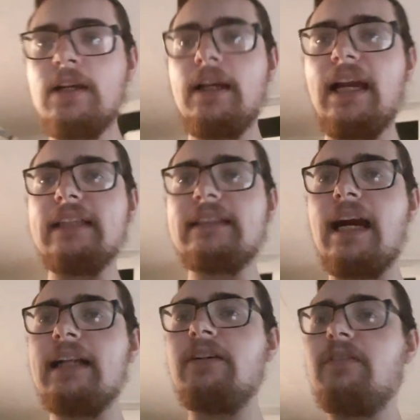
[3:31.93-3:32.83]
It's
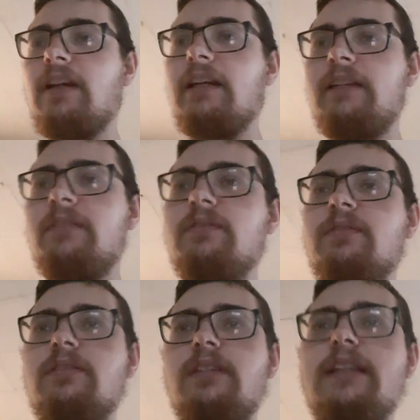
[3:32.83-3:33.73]
kind of like
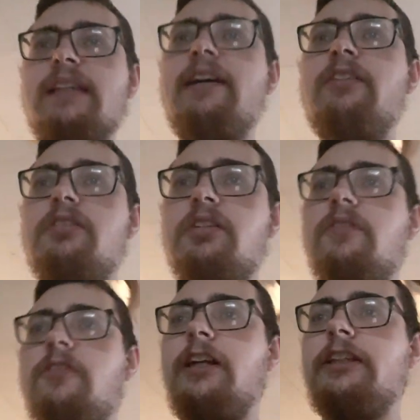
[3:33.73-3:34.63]
the terror of
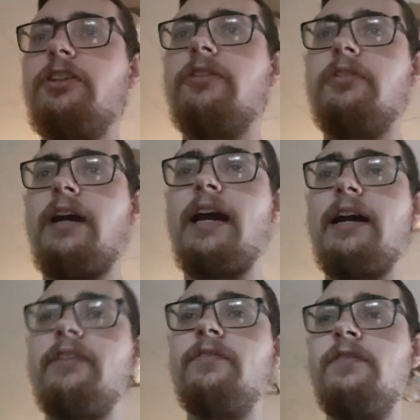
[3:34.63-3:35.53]
like you
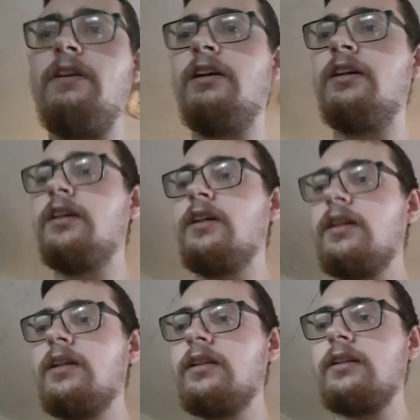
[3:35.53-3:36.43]
have
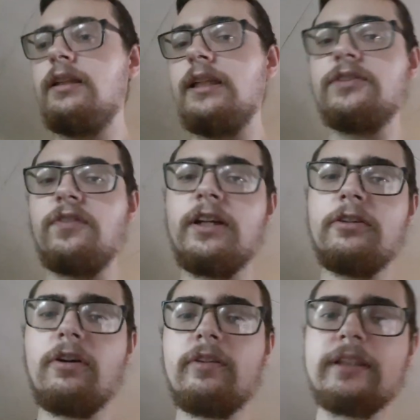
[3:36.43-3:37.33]
this thing
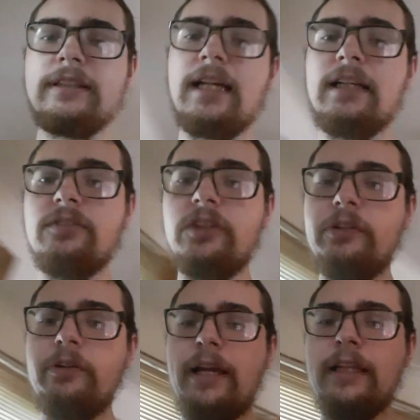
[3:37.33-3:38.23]
growing inside of
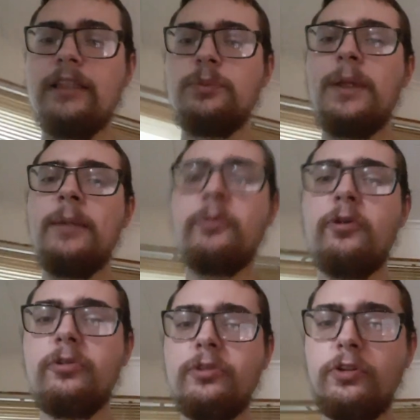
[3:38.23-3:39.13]
you, and these
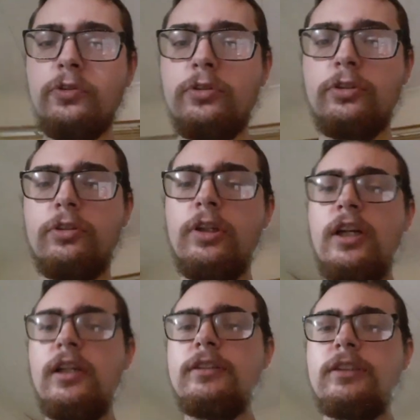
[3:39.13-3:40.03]
people you
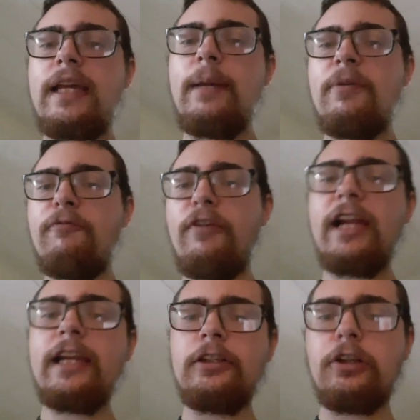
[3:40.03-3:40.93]
keep
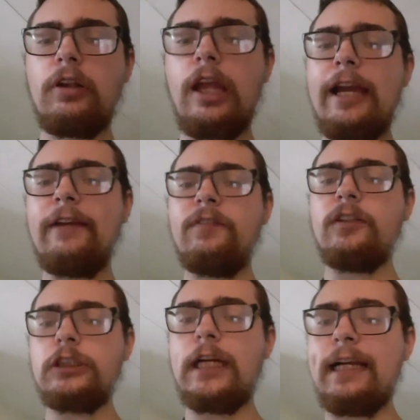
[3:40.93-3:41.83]
invading your life
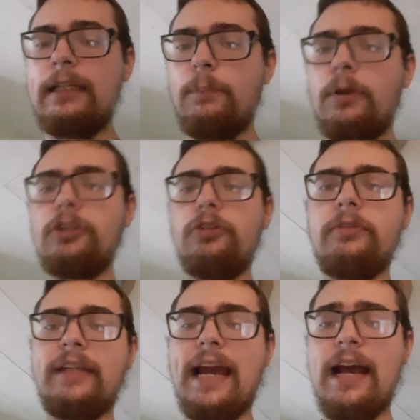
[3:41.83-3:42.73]
and trying to put you
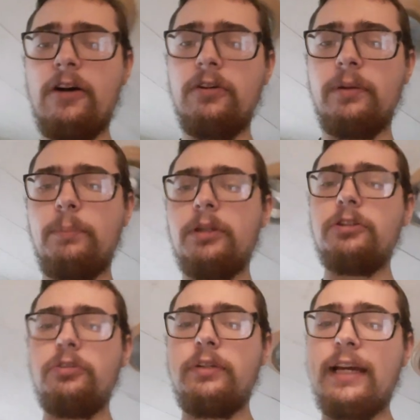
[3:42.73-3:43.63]
down and put
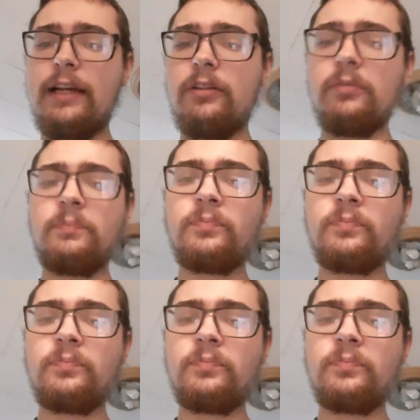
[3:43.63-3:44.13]
you down